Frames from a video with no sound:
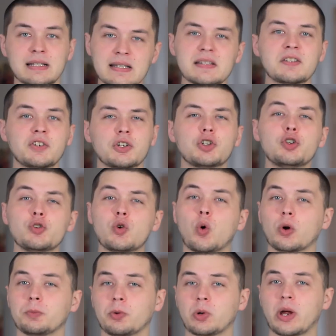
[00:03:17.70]
Let's listen to two
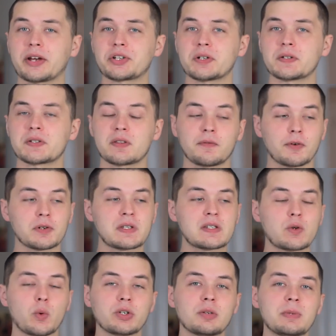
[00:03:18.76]
chord progressions. The first
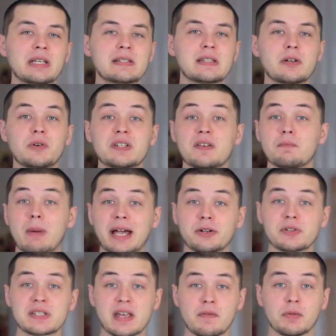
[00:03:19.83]
is going to be a series of
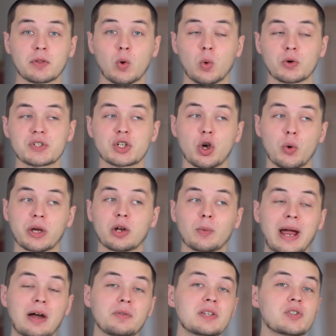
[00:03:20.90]
minor seventh chords going
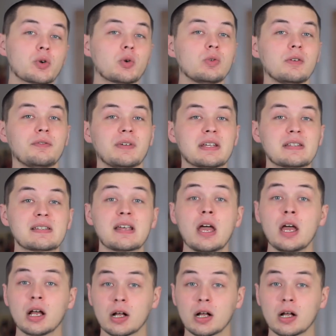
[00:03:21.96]
around the circle of fifths